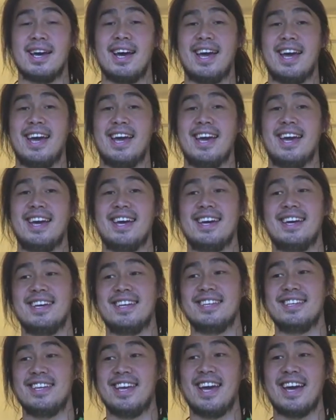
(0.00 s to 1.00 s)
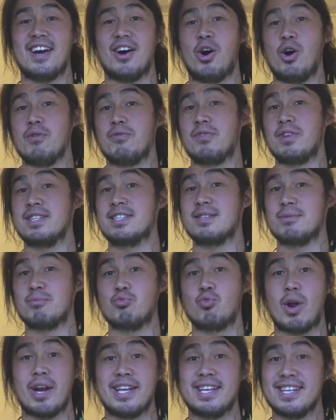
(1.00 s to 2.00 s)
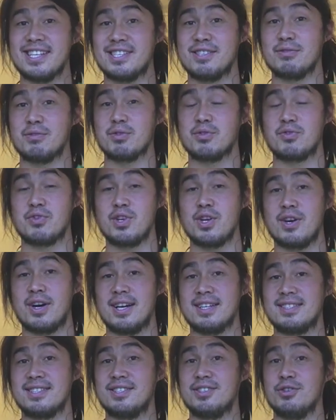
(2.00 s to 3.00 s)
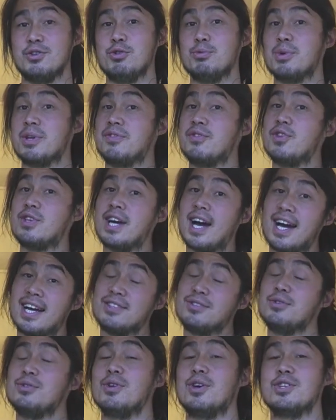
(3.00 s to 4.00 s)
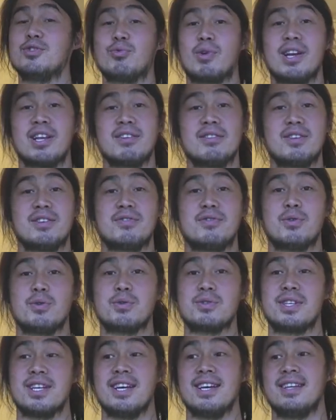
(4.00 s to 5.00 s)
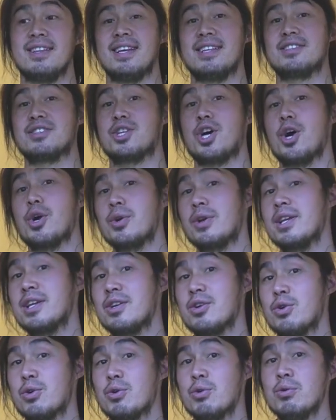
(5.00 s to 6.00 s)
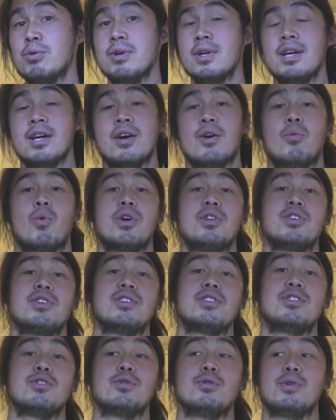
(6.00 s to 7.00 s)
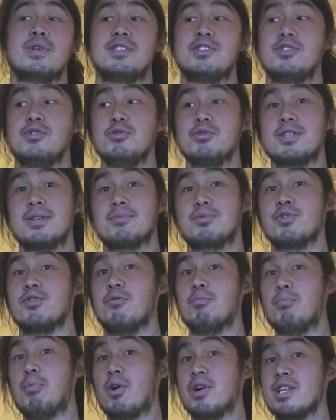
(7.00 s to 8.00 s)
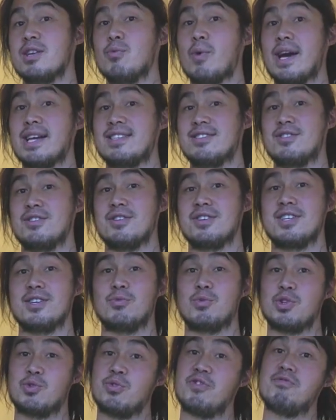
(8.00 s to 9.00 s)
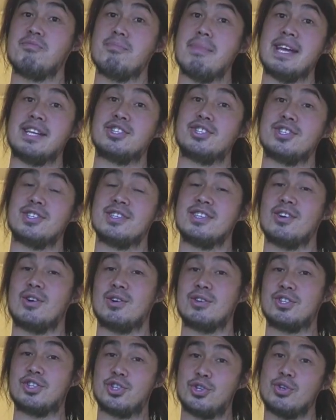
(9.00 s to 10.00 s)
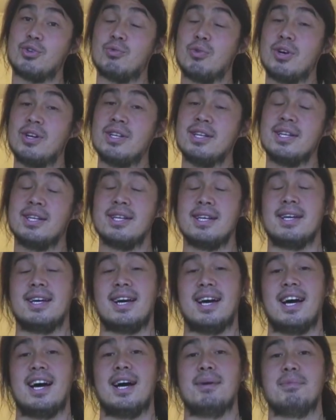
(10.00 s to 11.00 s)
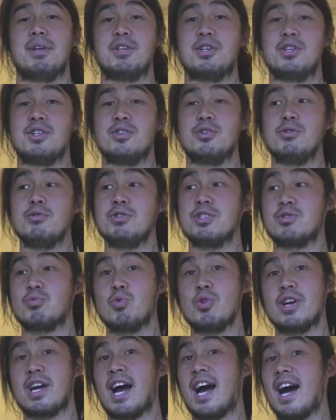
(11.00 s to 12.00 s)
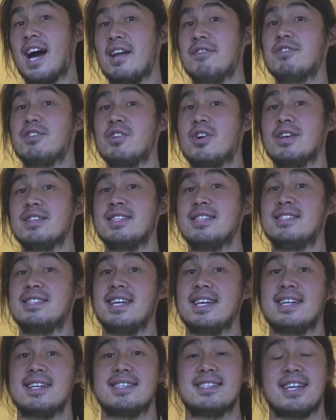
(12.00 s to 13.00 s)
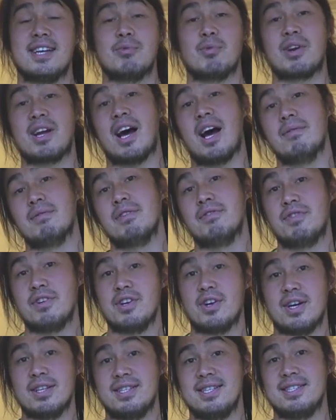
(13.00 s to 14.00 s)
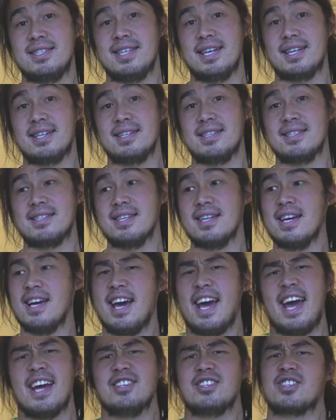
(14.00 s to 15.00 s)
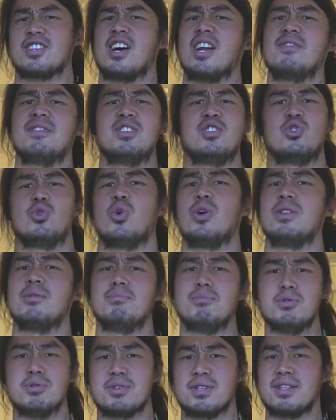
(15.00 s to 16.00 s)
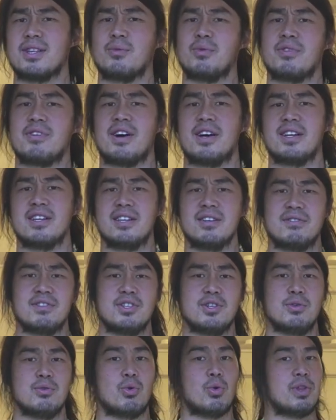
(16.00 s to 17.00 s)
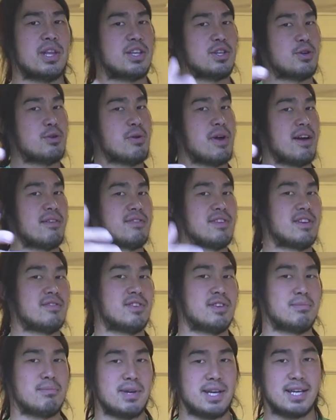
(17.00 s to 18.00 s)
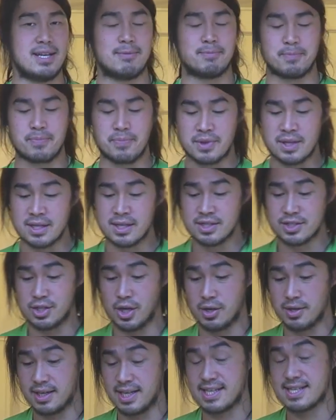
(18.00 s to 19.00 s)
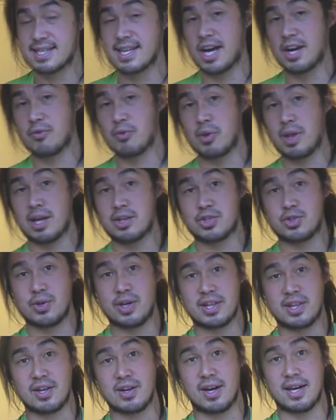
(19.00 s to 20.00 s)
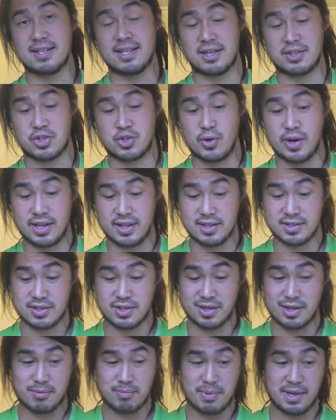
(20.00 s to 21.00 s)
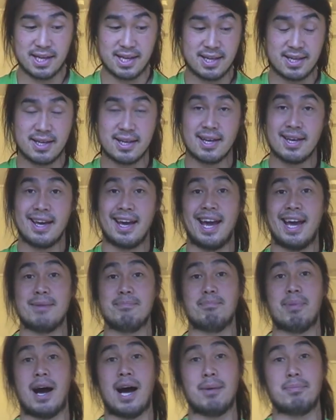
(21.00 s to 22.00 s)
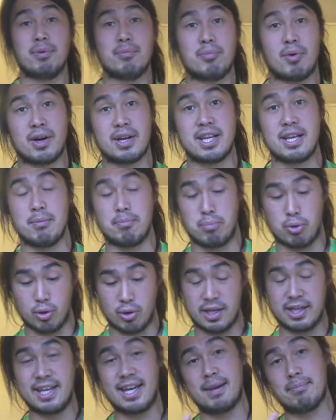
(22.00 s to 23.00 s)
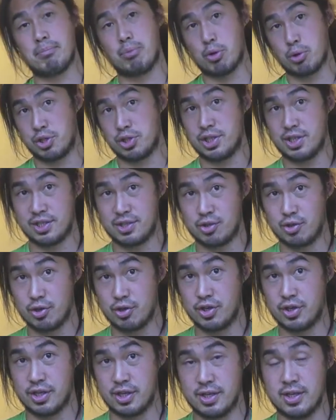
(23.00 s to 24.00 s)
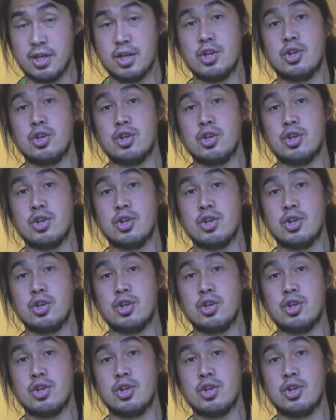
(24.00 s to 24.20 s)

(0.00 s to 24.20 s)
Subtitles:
And yeah, hopefully some running intervals for you guys to do. But if you can't do those running intervals, it's totally cool. What you can do is you can do some sort of body weight circuit, which we've mentioned on Sugar WOD, that you can do. Just work hard for 90 seconds and recover for 90 seconds, and just kind of enjoy the music that we've kind of given you, or that you have given me. So let's start off with our strength, guys. Our strength is going to be a upper body pulling and pushing circuit.